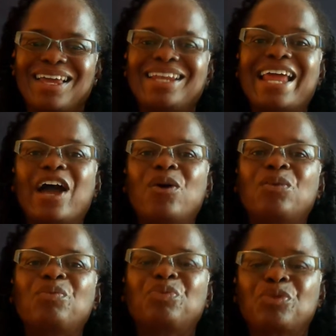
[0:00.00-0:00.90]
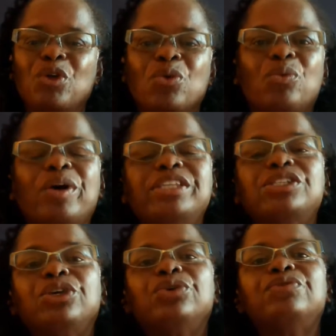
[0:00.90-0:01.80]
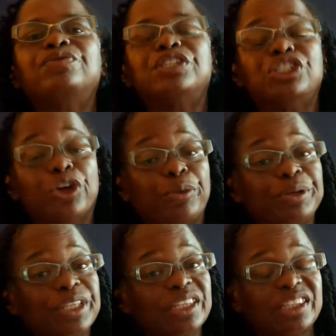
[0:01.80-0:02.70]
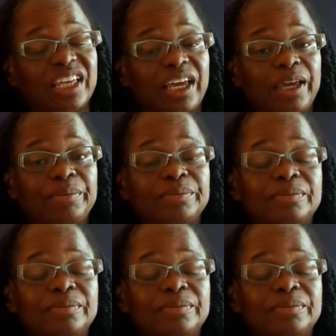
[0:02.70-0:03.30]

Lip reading: Now, once you determine the theme